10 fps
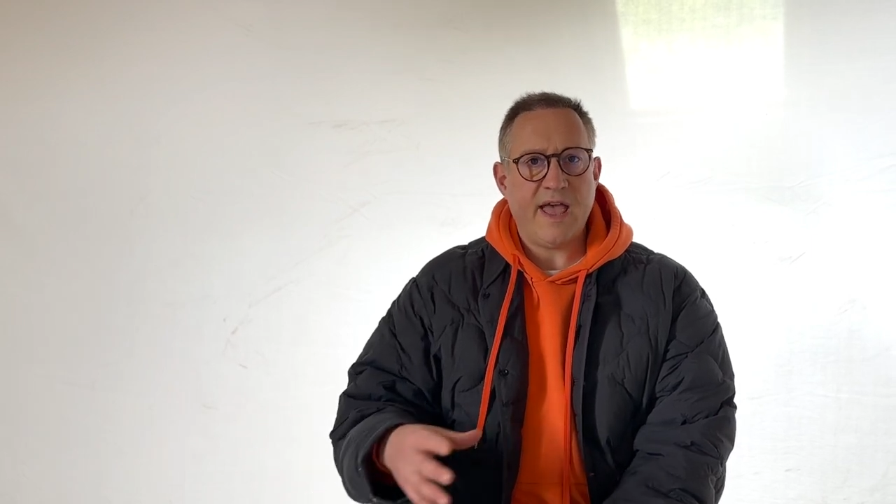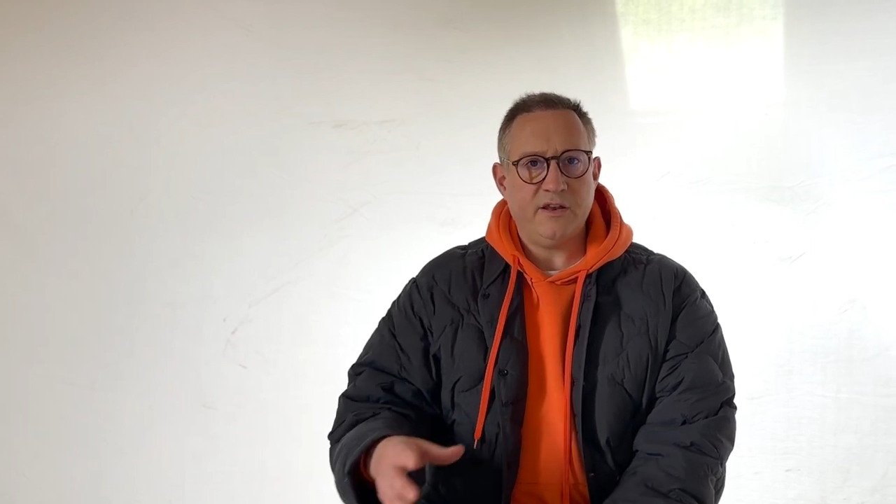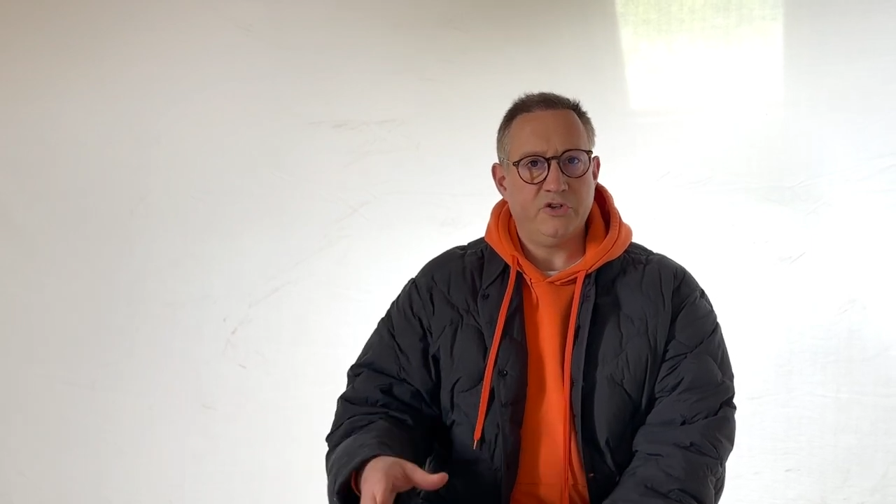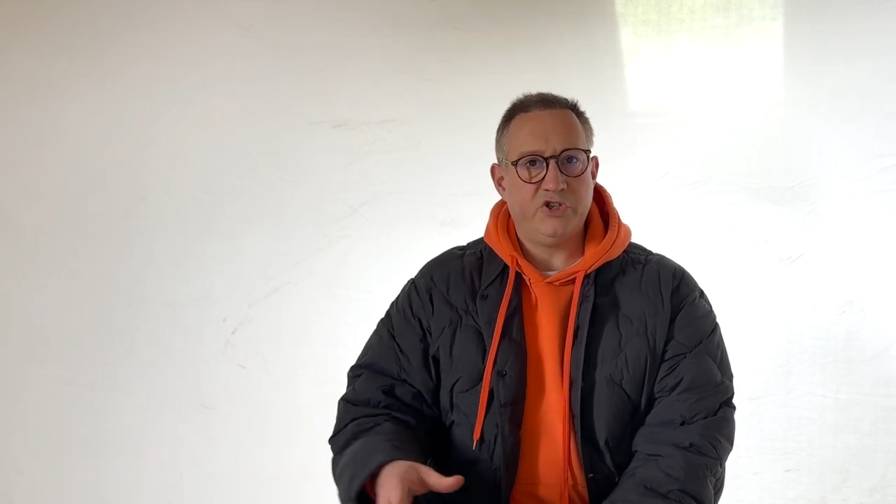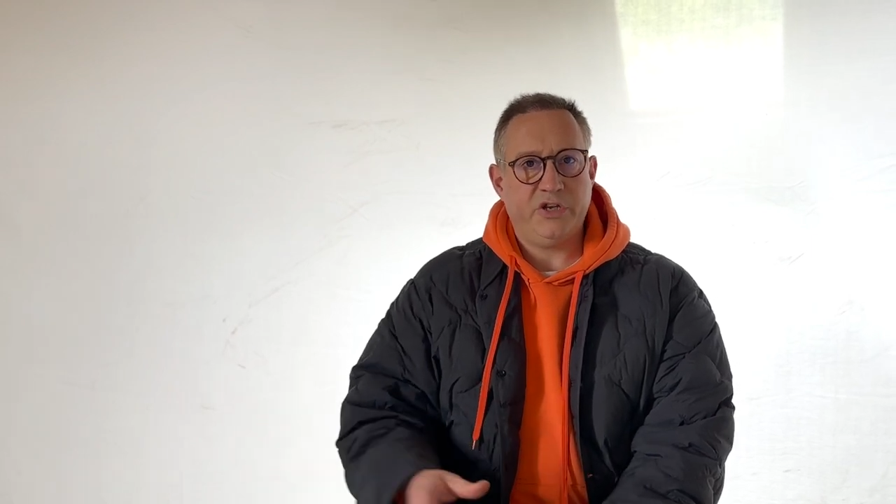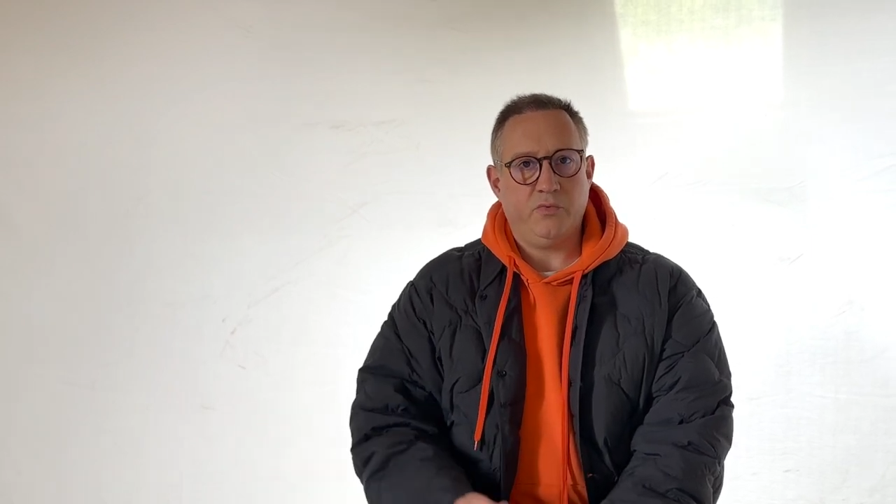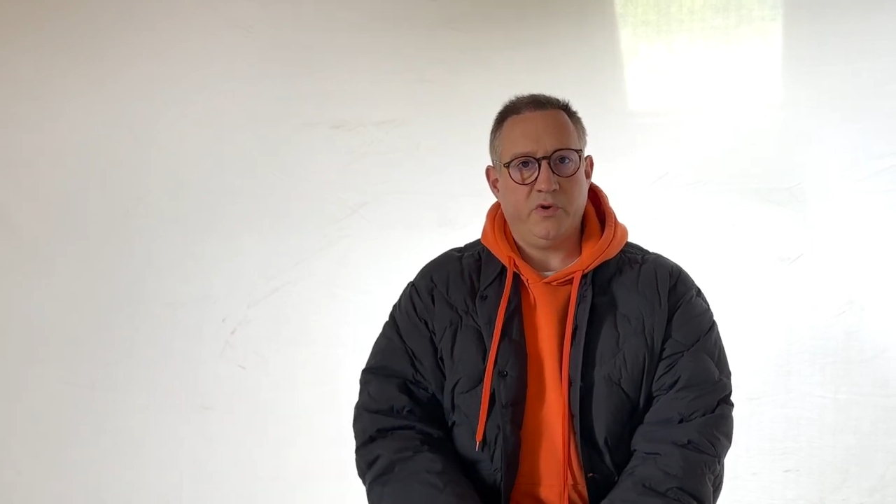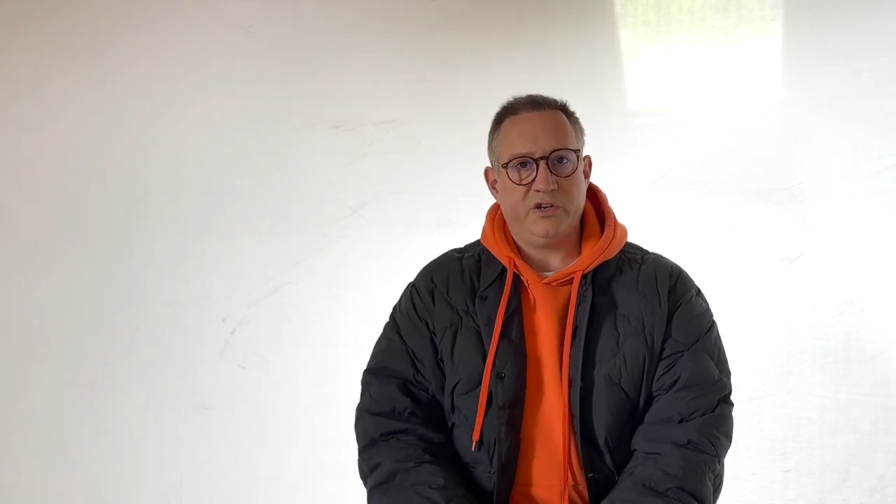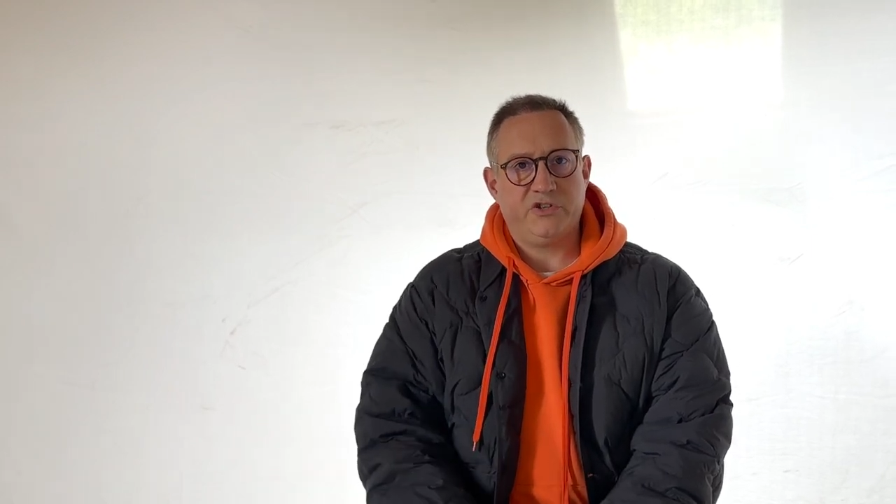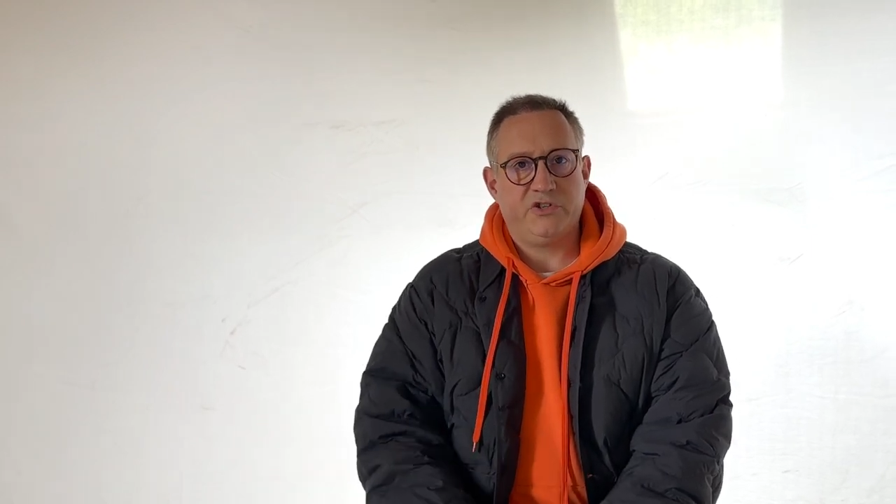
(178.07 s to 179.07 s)
energy
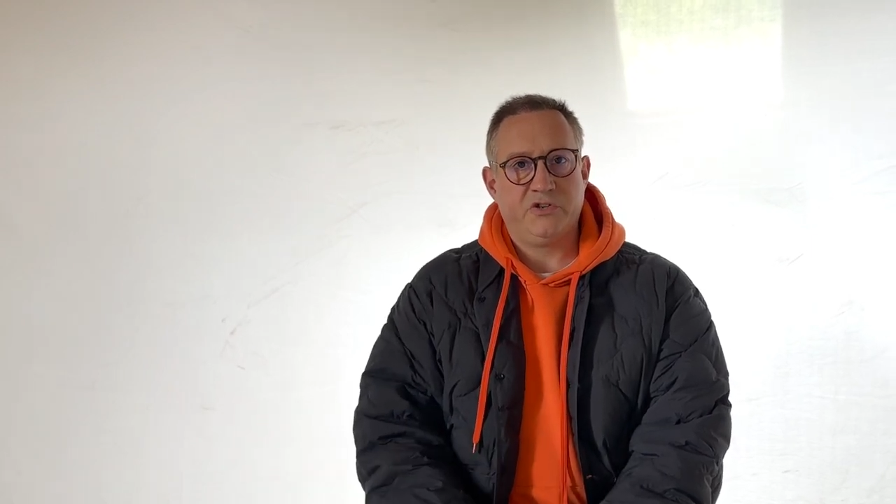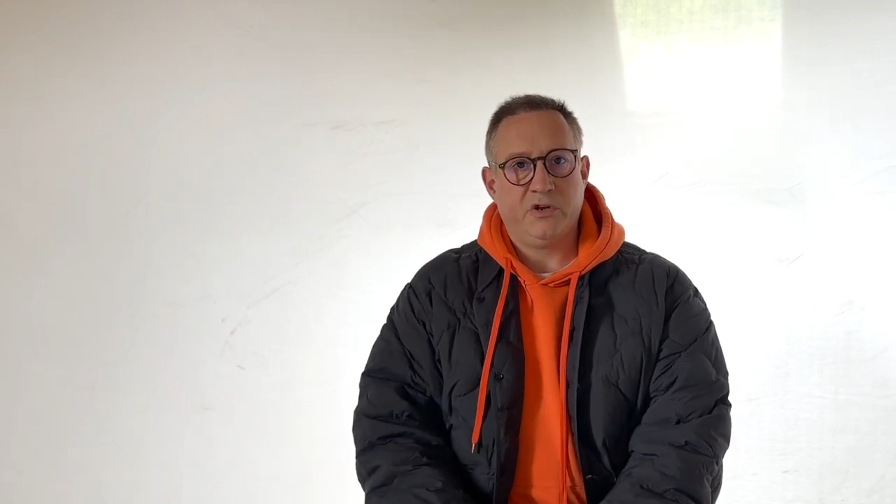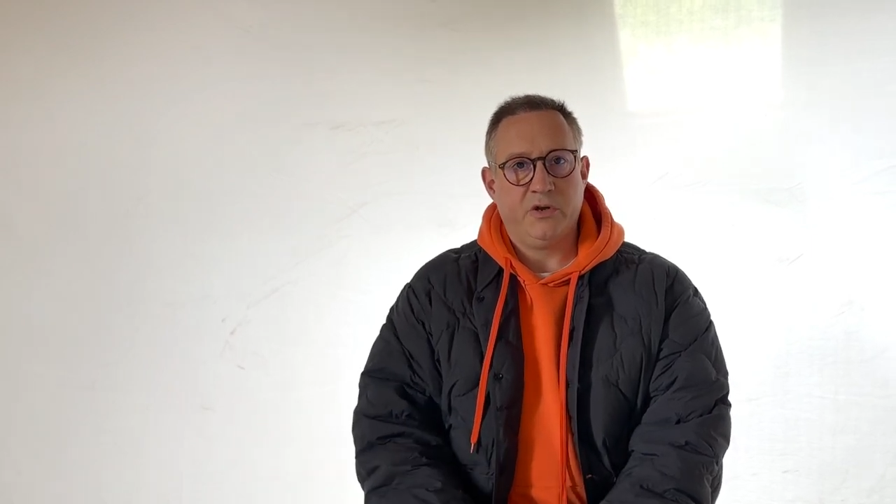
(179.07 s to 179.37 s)
which